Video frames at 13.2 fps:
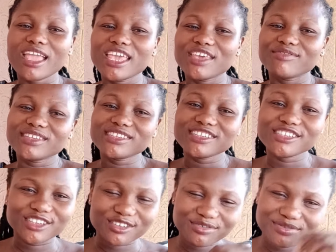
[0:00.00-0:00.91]
If this
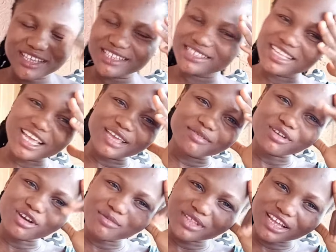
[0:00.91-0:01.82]
is your first time
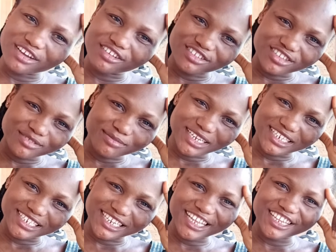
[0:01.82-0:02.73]
coming across my
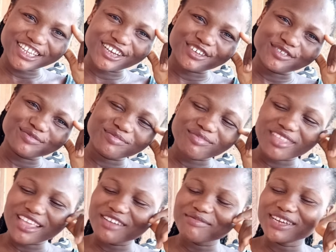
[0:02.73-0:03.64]
channel,
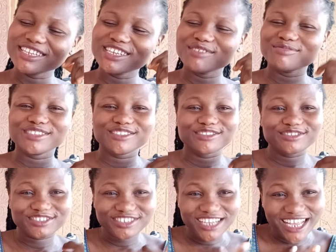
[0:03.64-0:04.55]
my name is
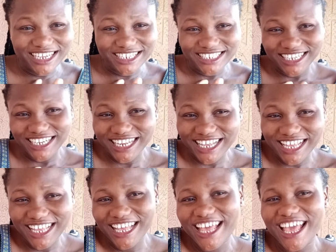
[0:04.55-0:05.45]
Uju
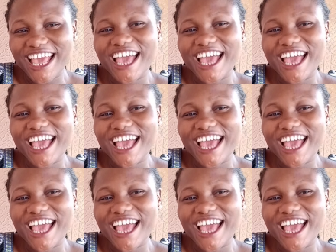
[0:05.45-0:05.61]
Angela.